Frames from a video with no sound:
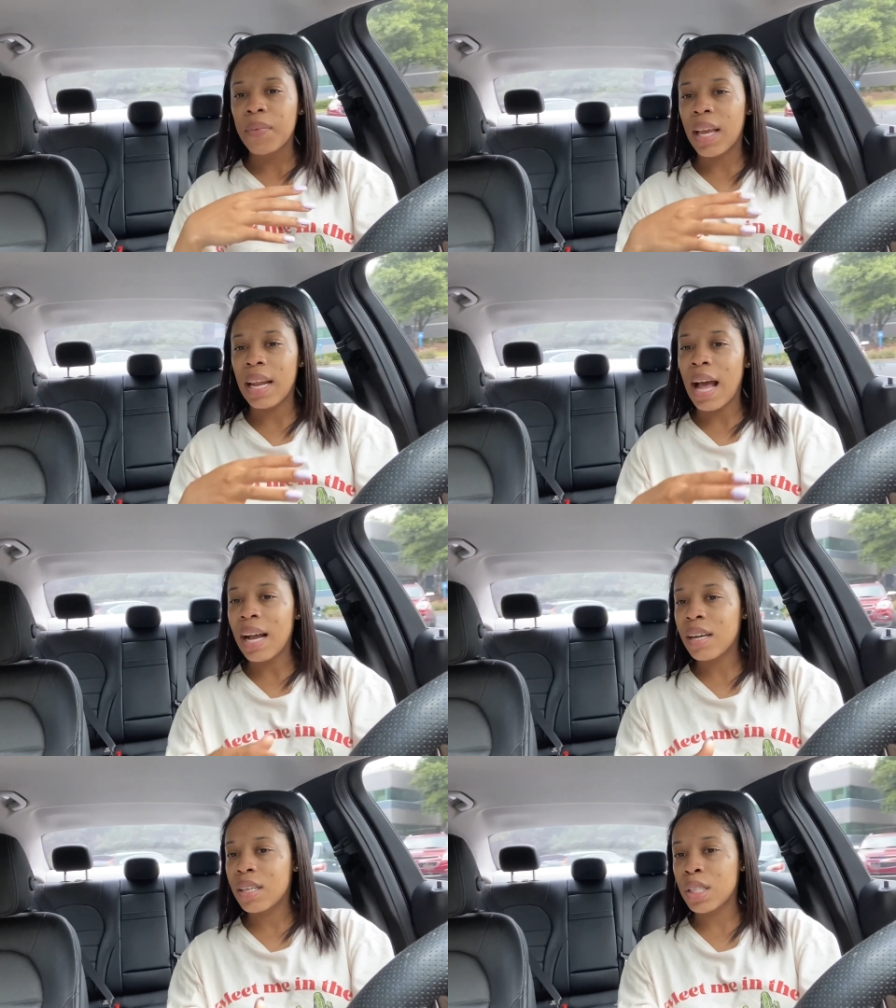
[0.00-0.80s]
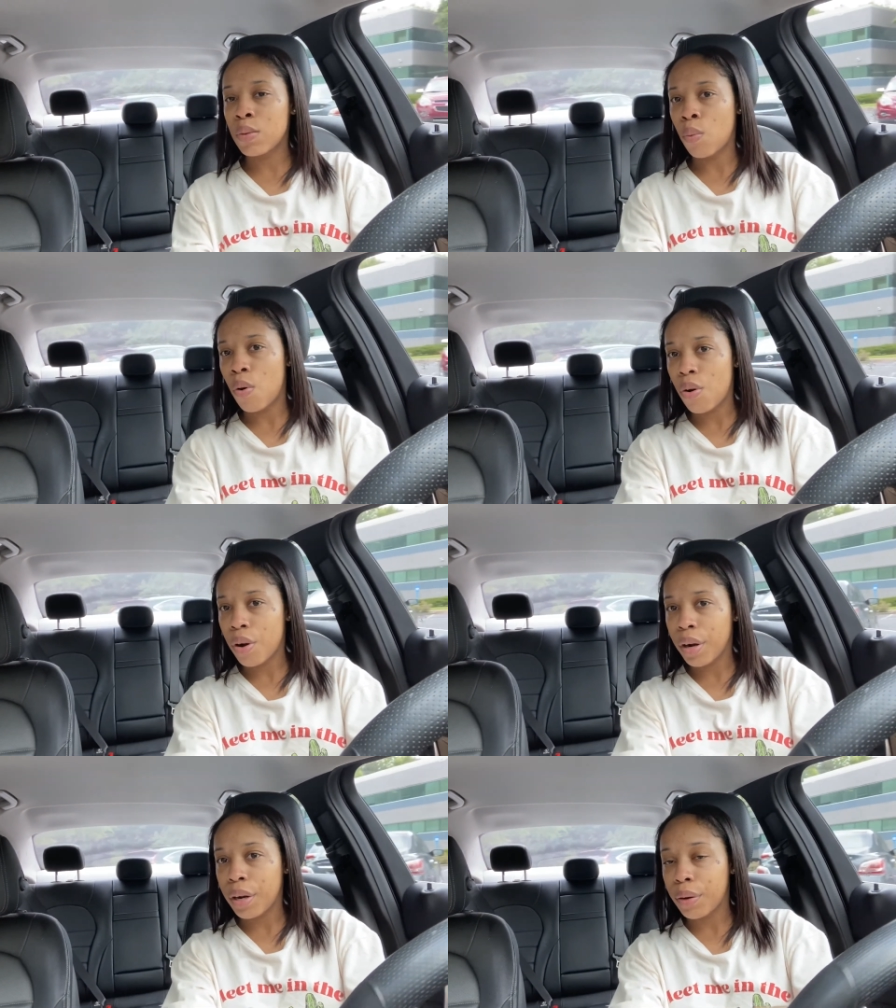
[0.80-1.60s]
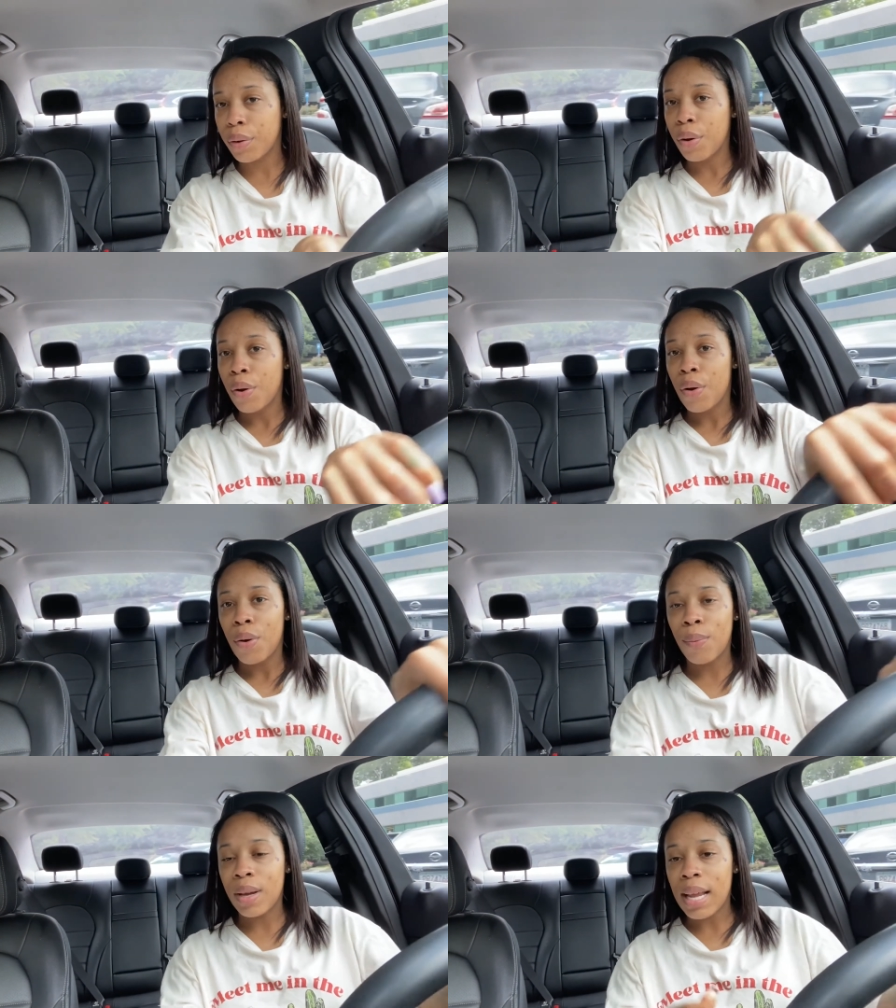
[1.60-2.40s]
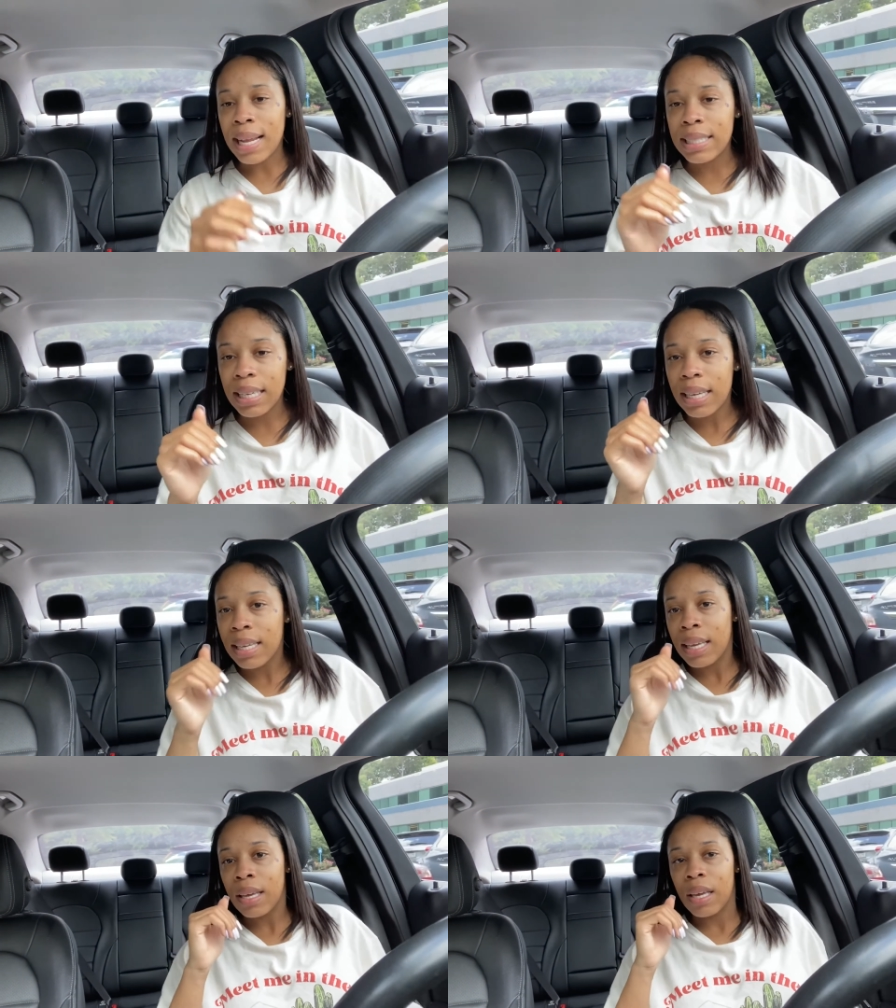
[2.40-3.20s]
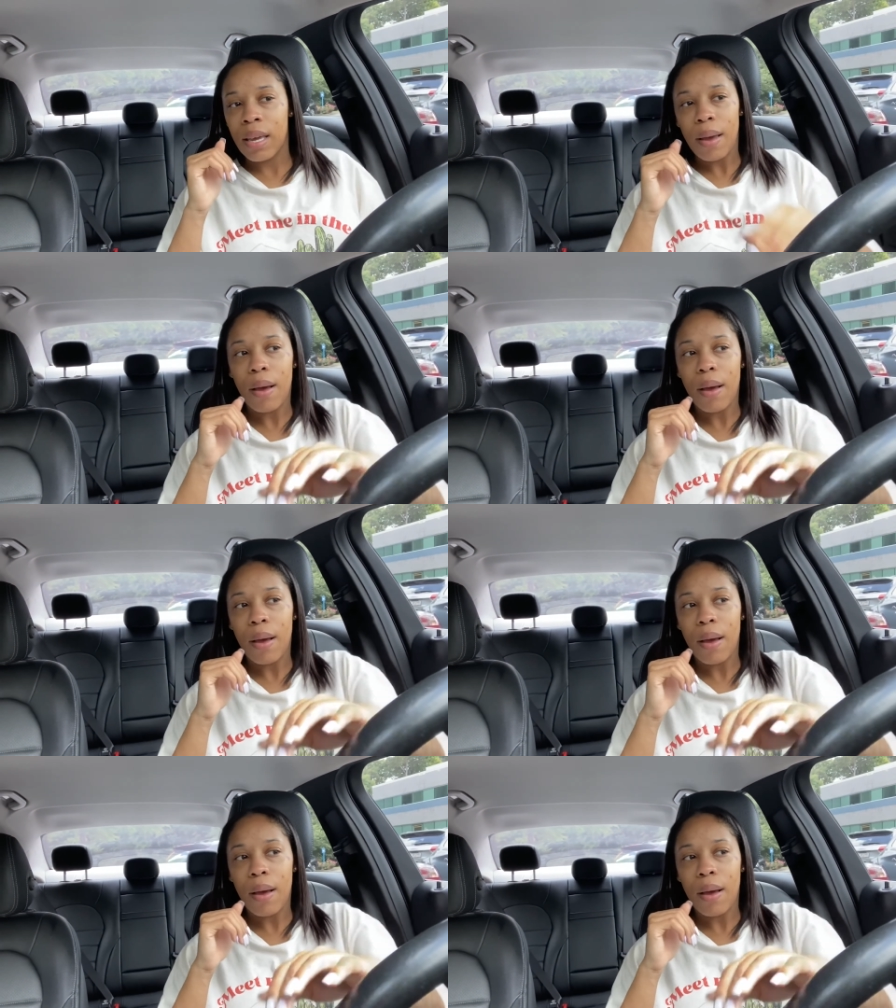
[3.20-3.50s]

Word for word: And I could have sworn when I did get